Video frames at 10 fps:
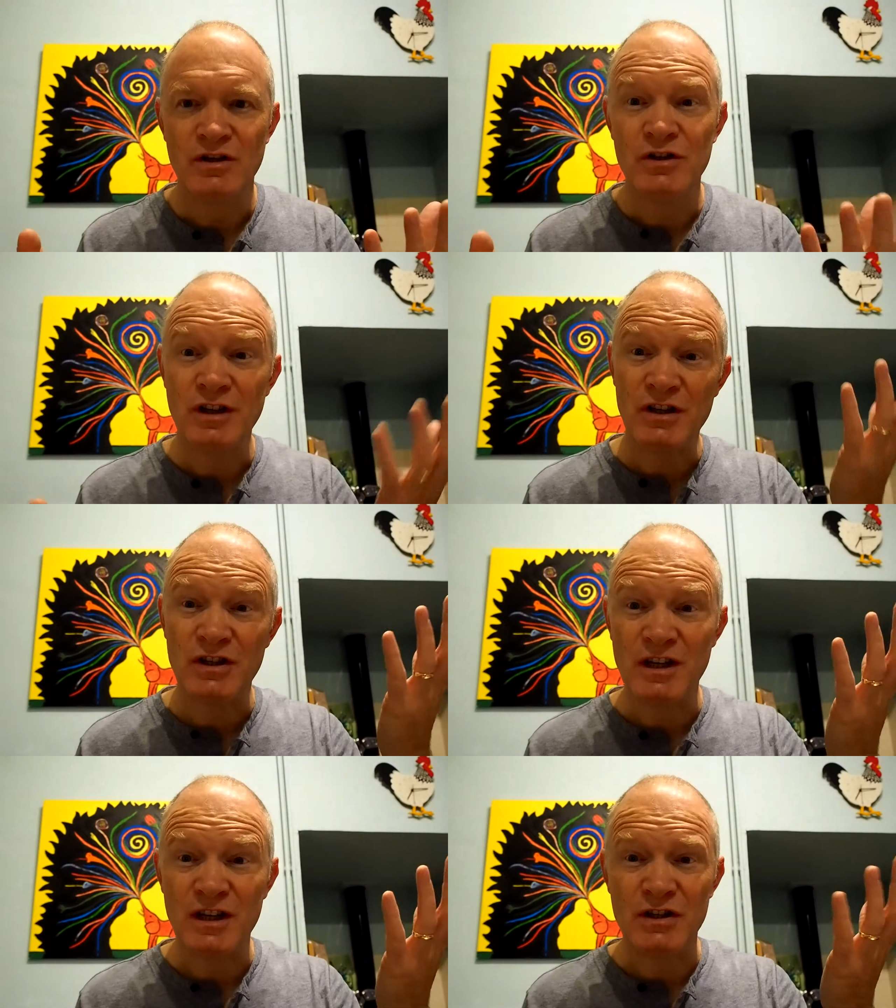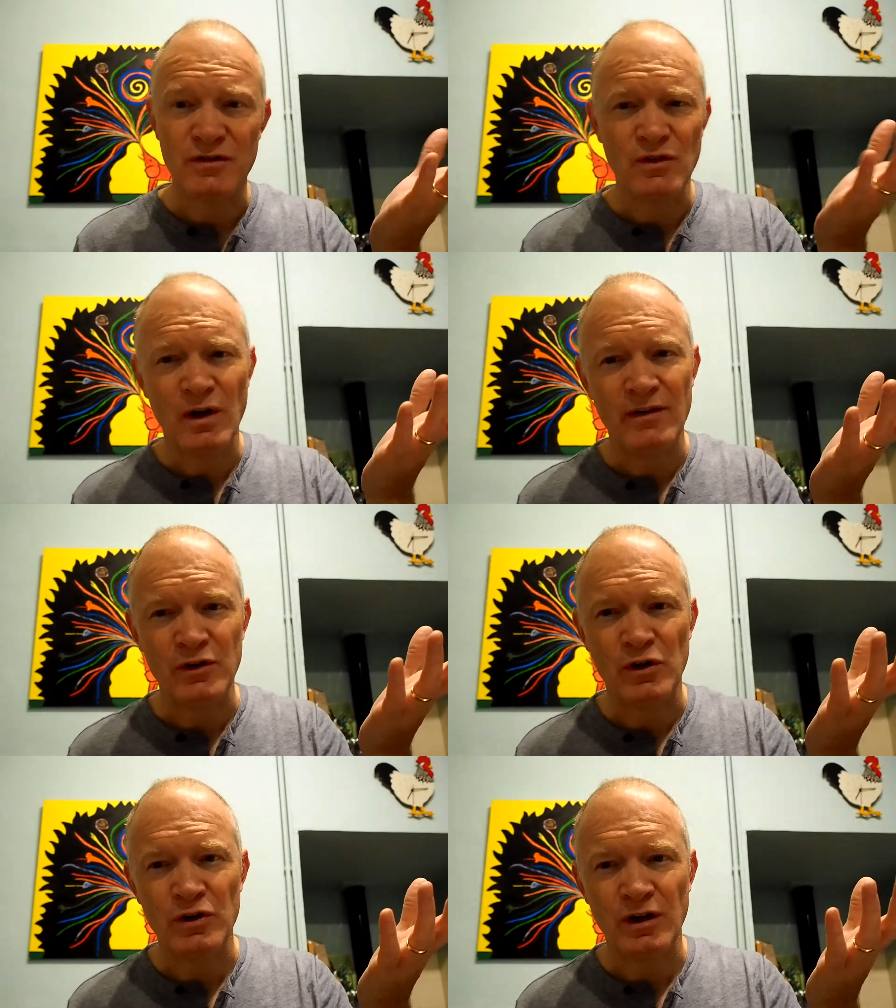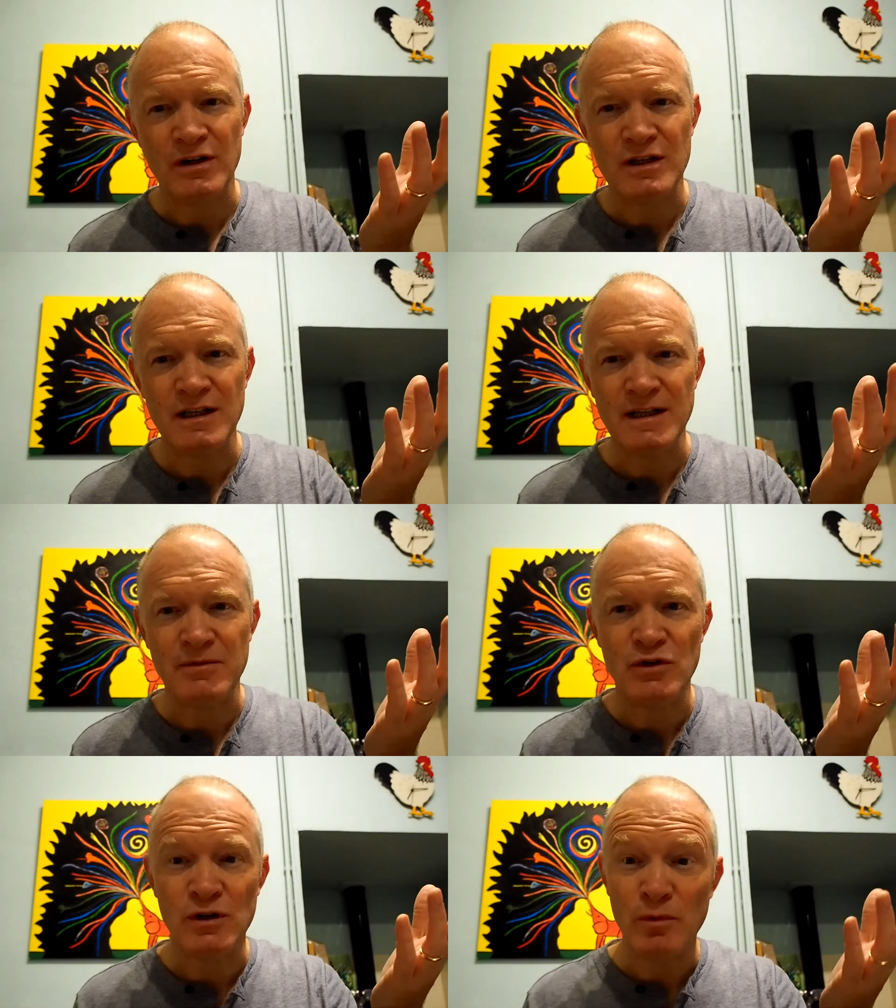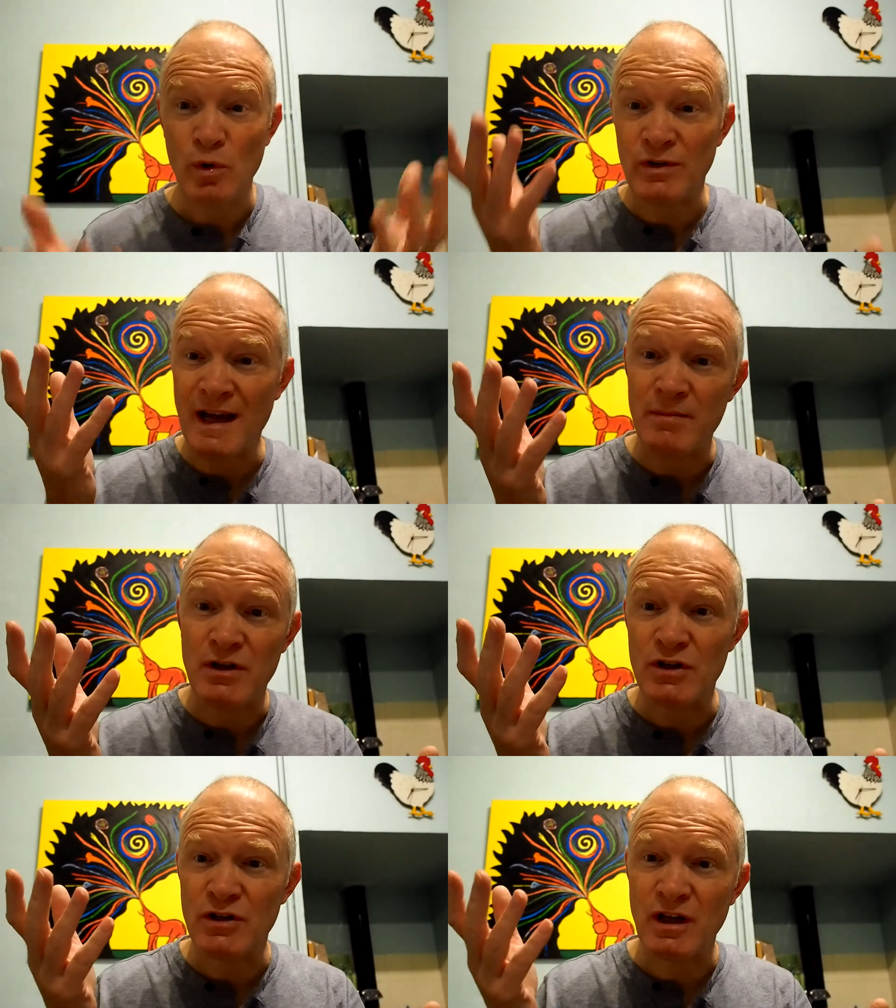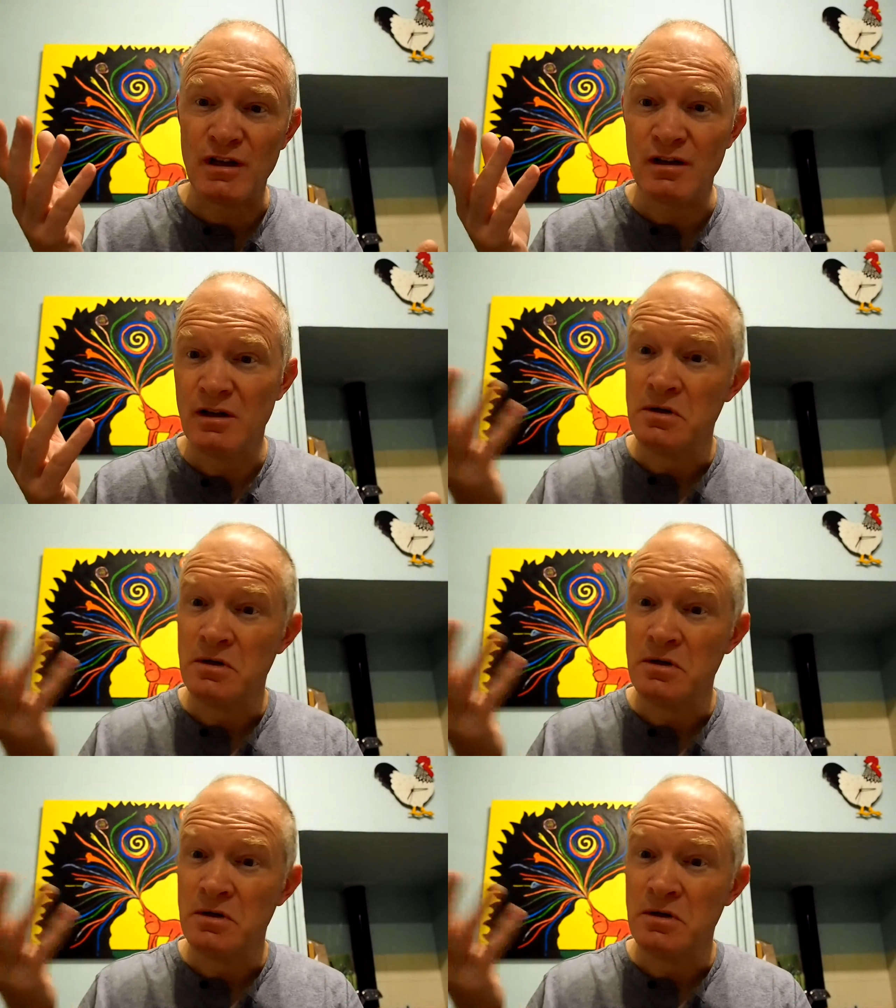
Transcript: 6 years of not having a good night's sleep does you more damage than